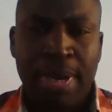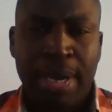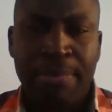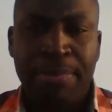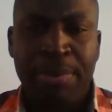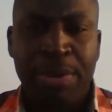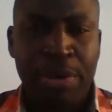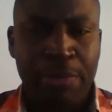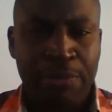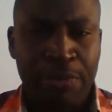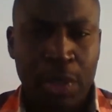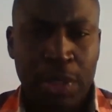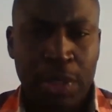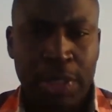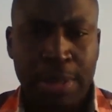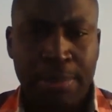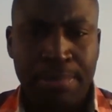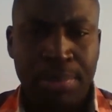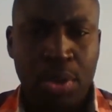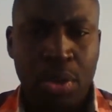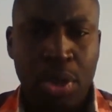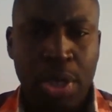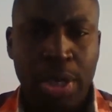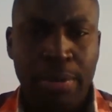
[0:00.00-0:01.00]
previous
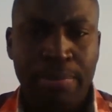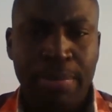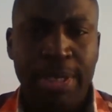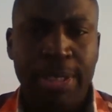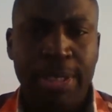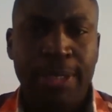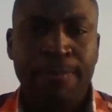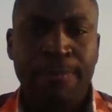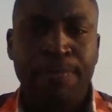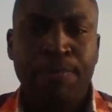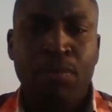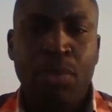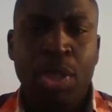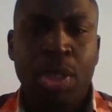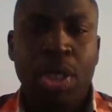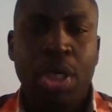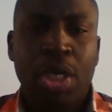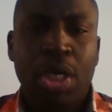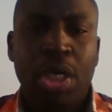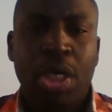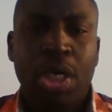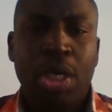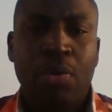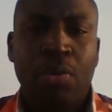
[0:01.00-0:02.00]
employment,
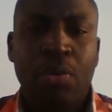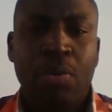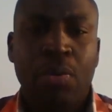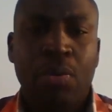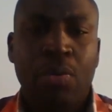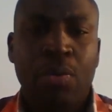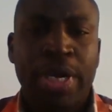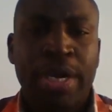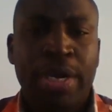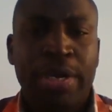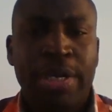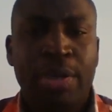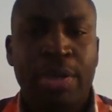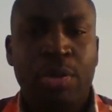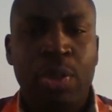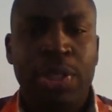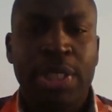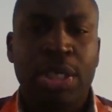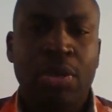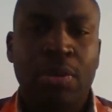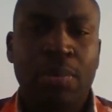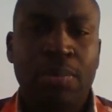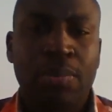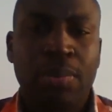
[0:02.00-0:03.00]
where there was
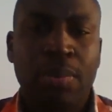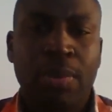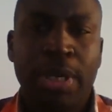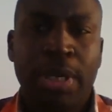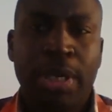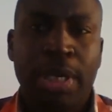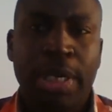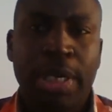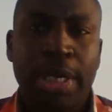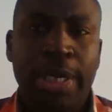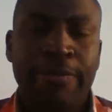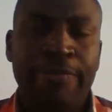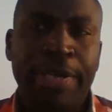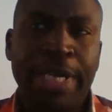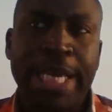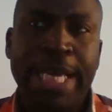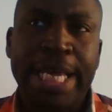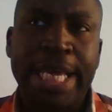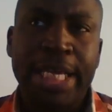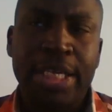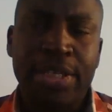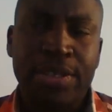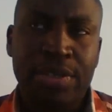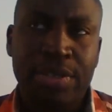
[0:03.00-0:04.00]
a
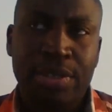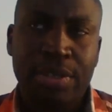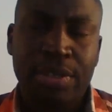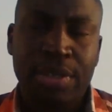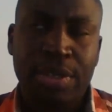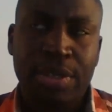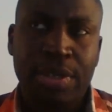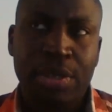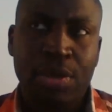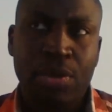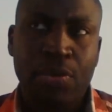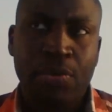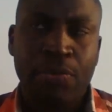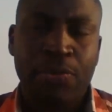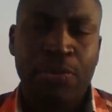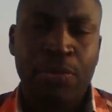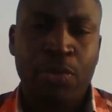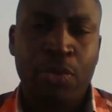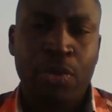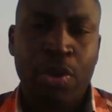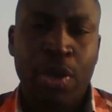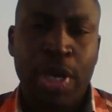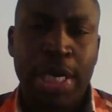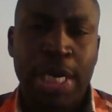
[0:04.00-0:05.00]
vacancy,
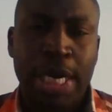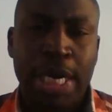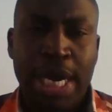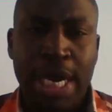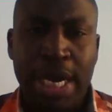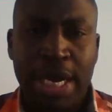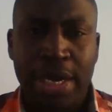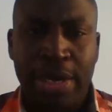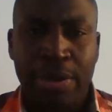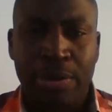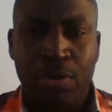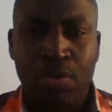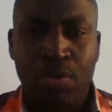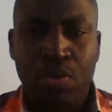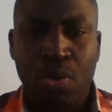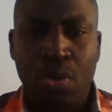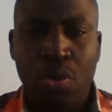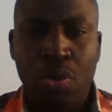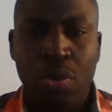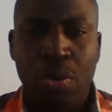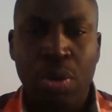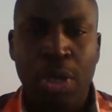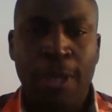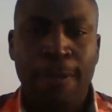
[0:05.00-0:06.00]
for an higher
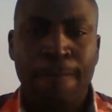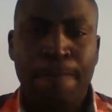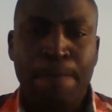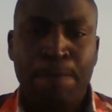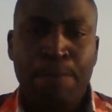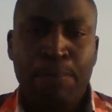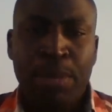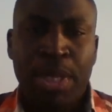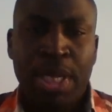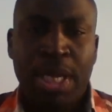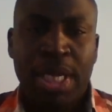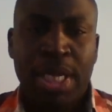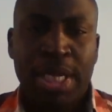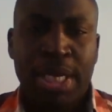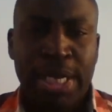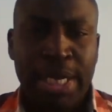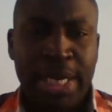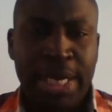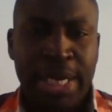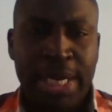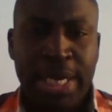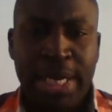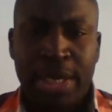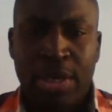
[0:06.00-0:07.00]
role, and
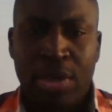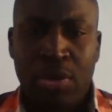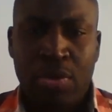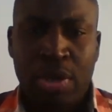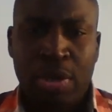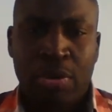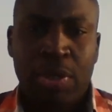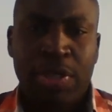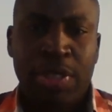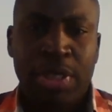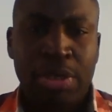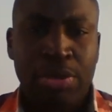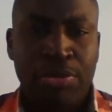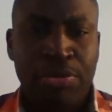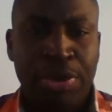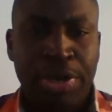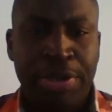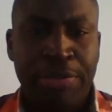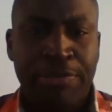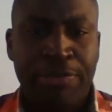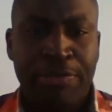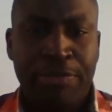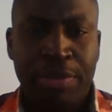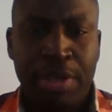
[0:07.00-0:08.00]
I was a
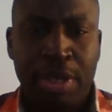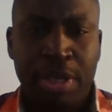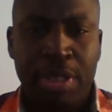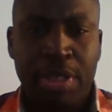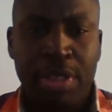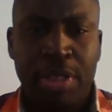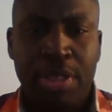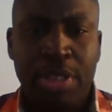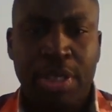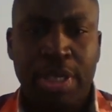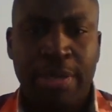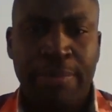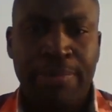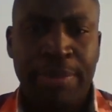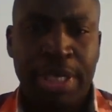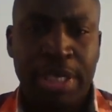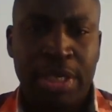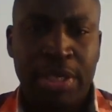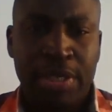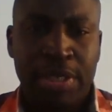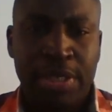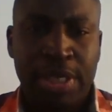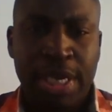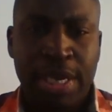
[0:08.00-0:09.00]
great fit
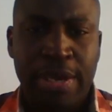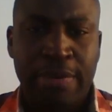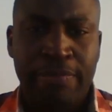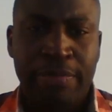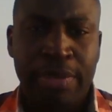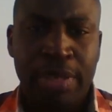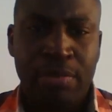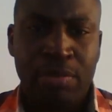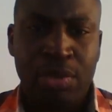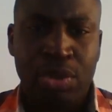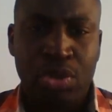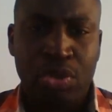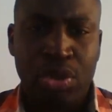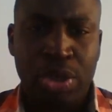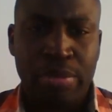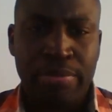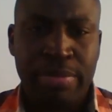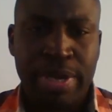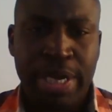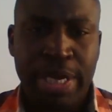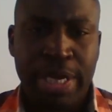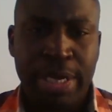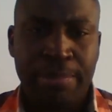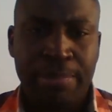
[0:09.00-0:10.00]
because I've demonstrated
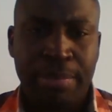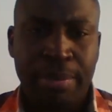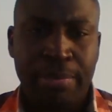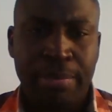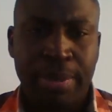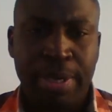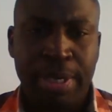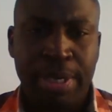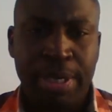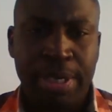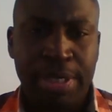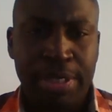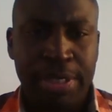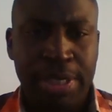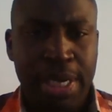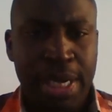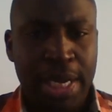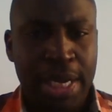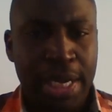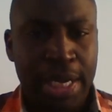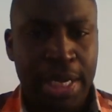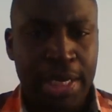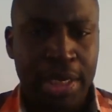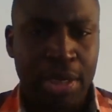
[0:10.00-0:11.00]
my capabilities
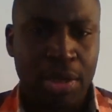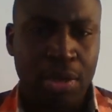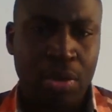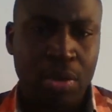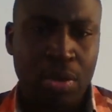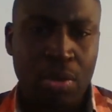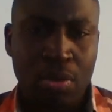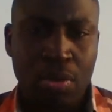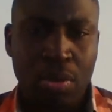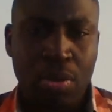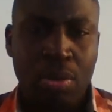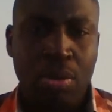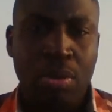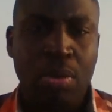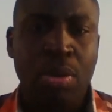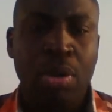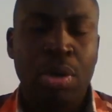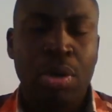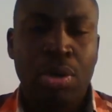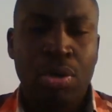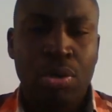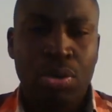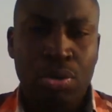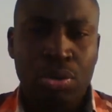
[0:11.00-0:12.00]
at a lower
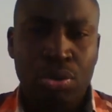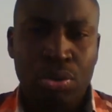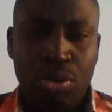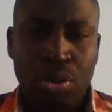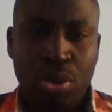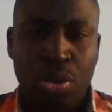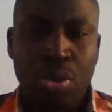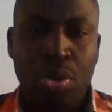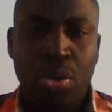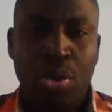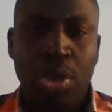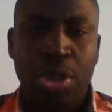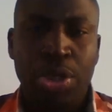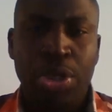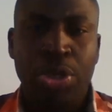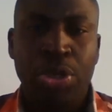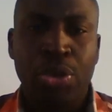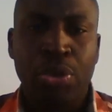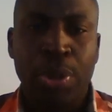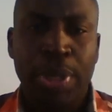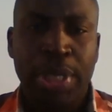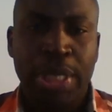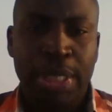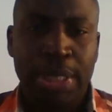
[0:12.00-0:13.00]
role,
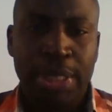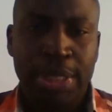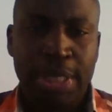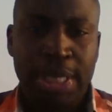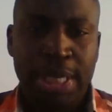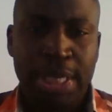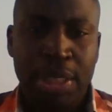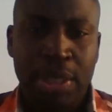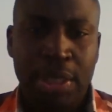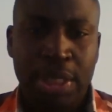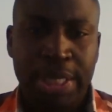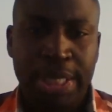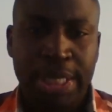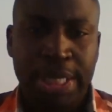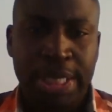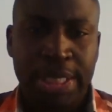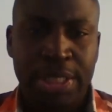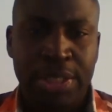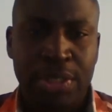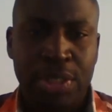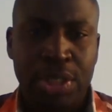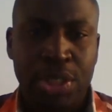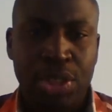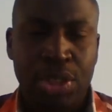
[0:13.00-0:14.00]
in that
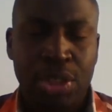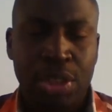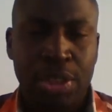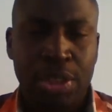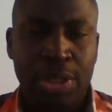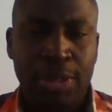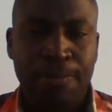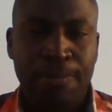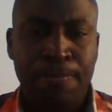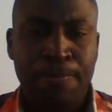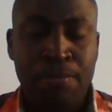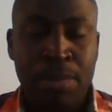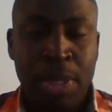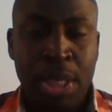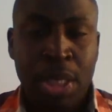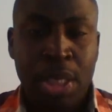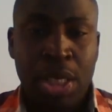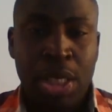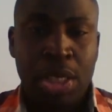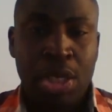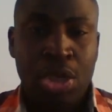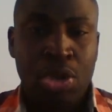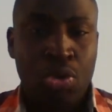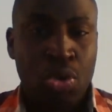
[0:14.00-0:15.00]
organization.
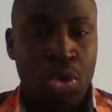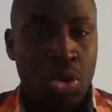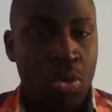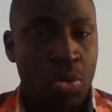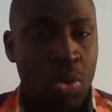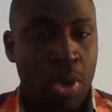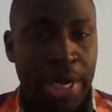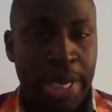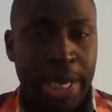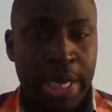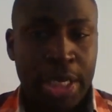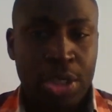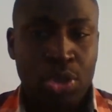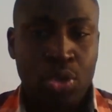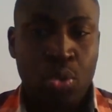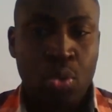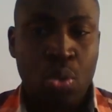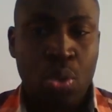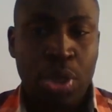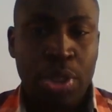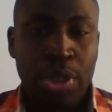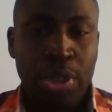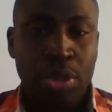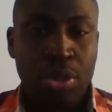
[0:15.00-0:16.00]
Well, guess
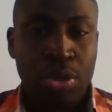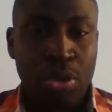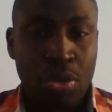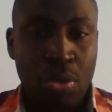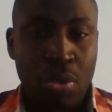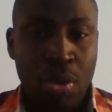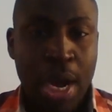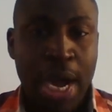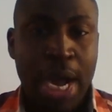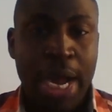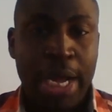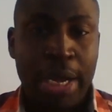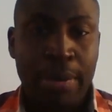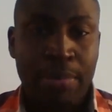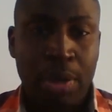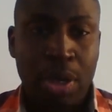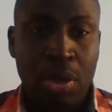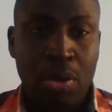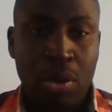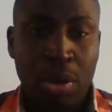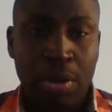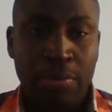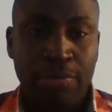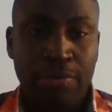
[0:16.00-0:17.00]
what? Though I am
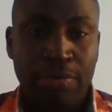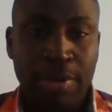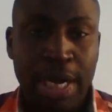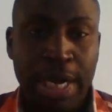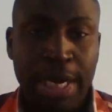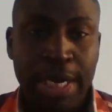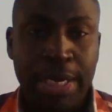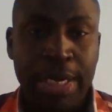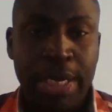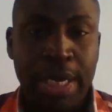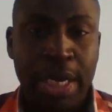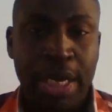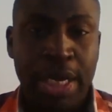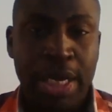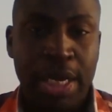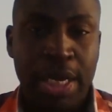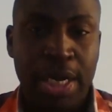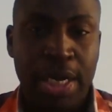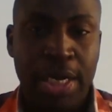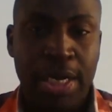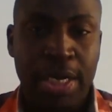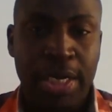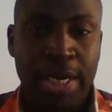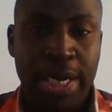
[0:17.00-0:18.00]
qualified,
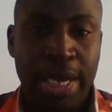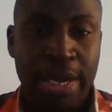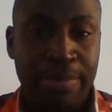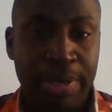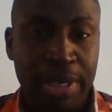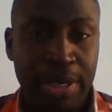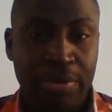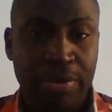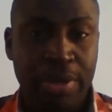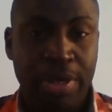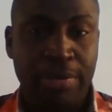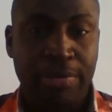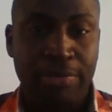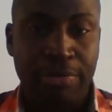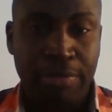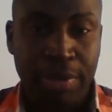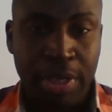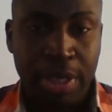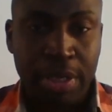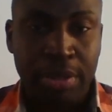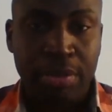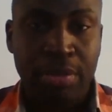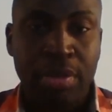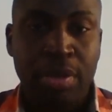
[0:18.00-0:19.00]
I am a great
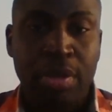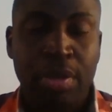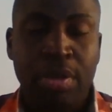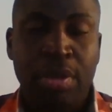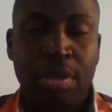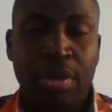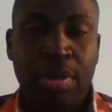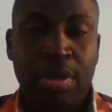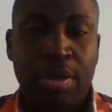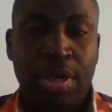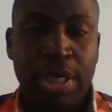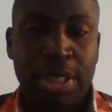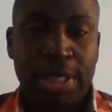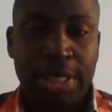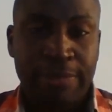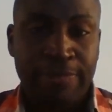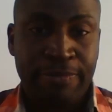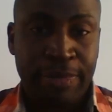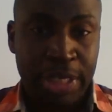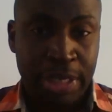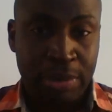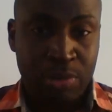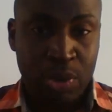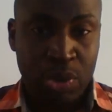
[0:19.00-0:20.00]
fit as
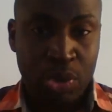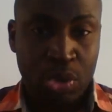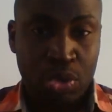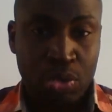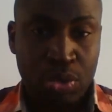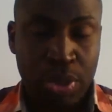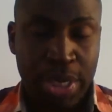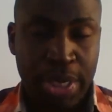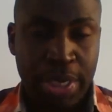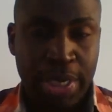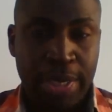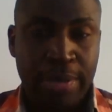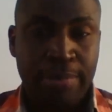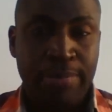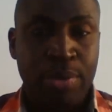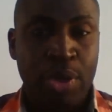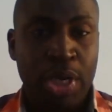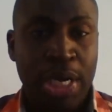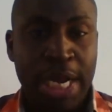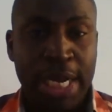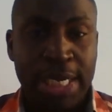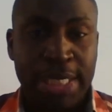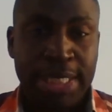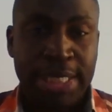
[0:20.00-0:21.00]
I've demonstrated,
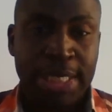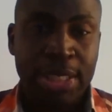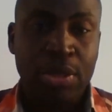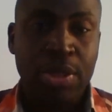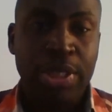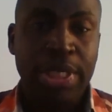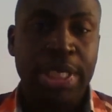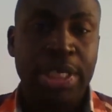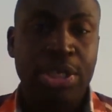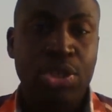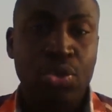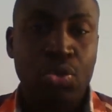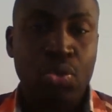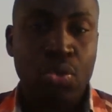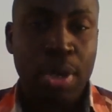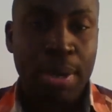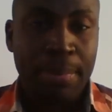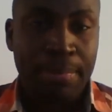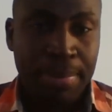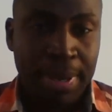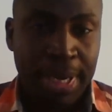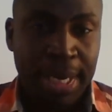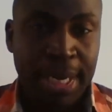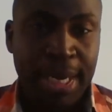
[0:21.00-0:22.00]
but I still need to
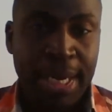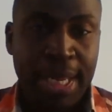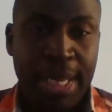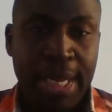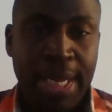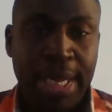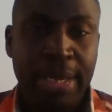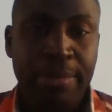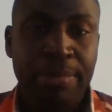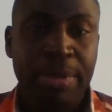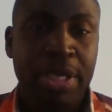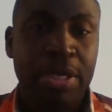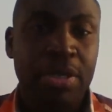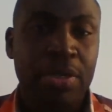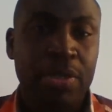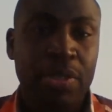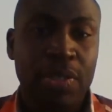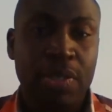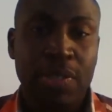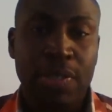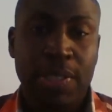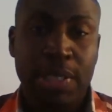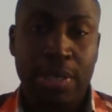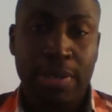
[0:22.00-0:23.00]
apply
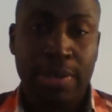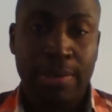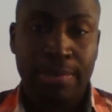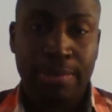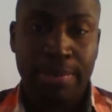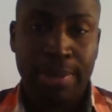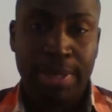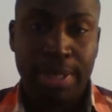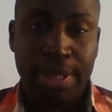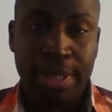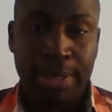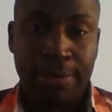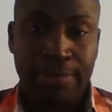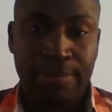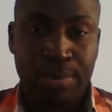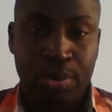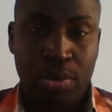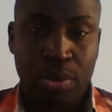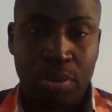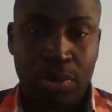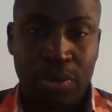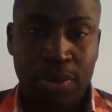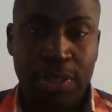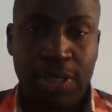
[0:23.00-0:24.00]
because it's a competitive
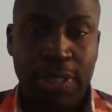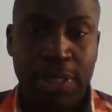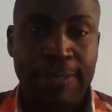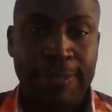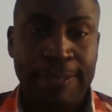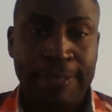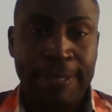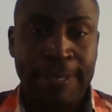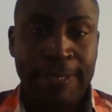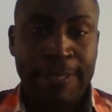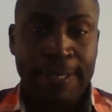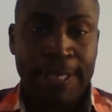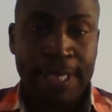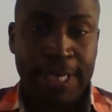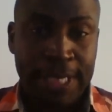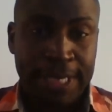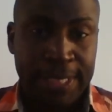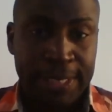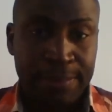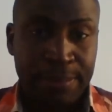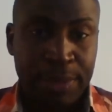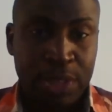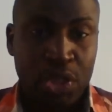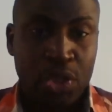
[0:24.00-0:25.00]
process. I
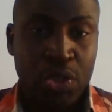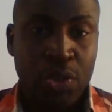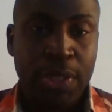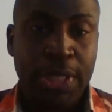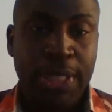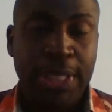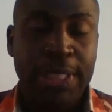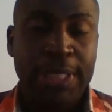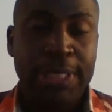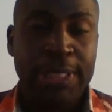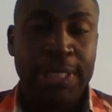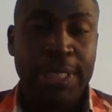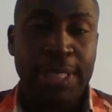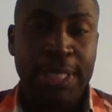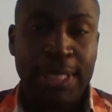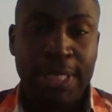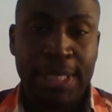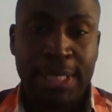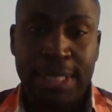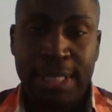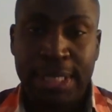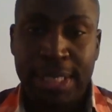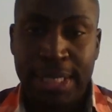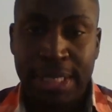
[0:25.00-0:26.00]
need to be shortlisted
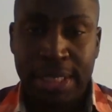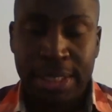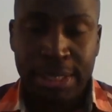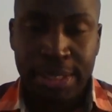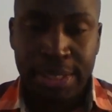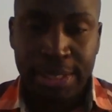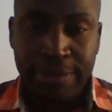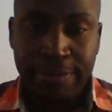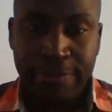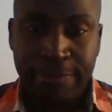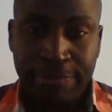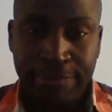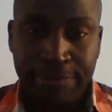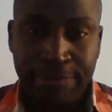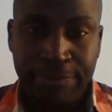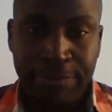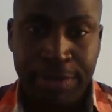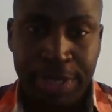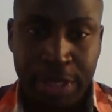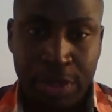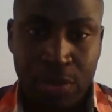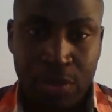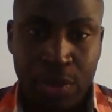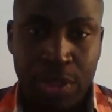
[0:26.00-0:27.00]
and
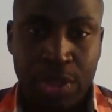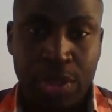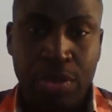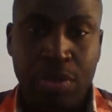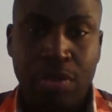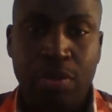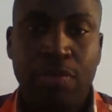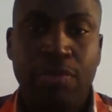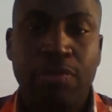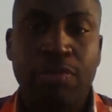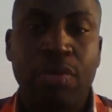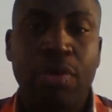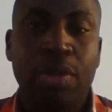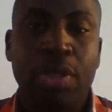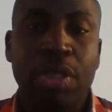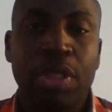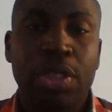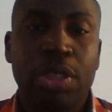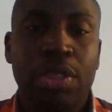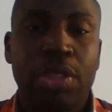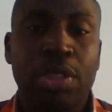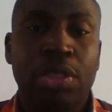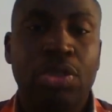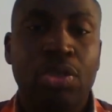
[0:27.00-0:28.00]
interviewed, for
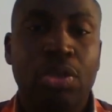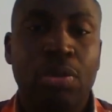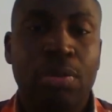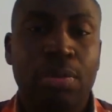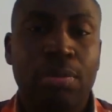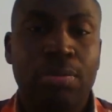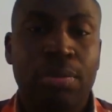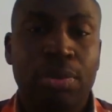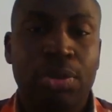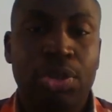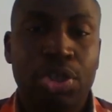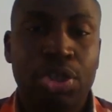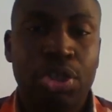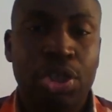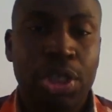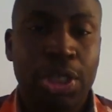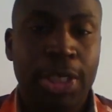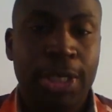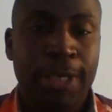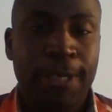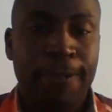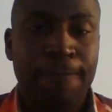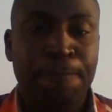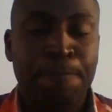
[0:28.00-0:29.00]
this job
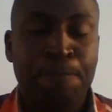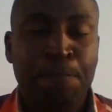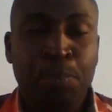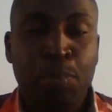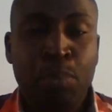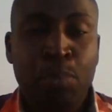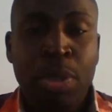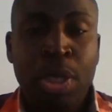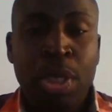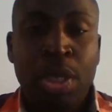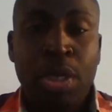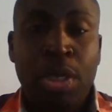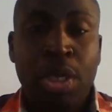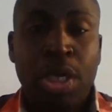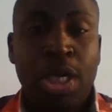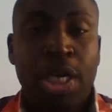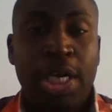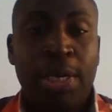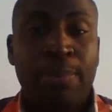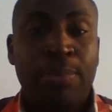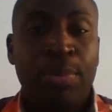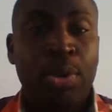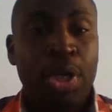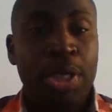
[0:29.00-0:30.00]
opportunity.
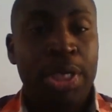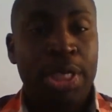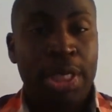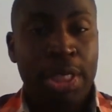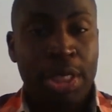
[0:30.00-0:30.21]
But